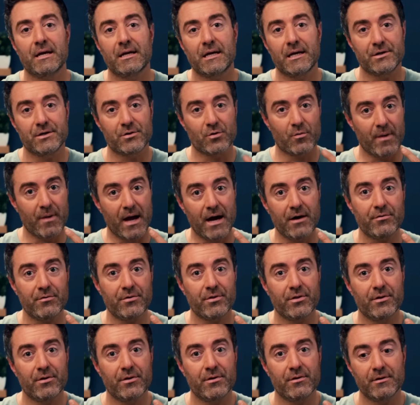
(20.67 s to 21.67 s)
in your
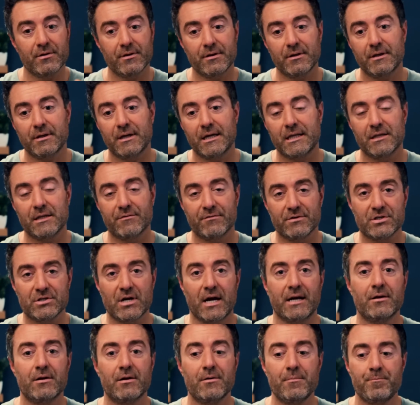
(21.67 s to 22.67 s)
mouth, in the
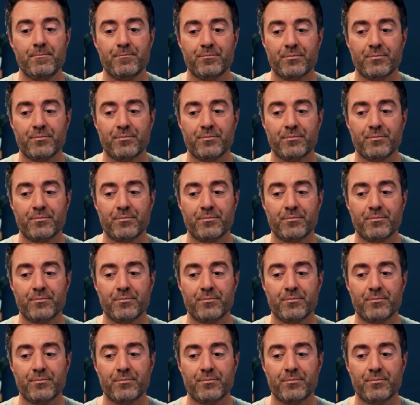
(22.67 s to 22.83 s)
vagina.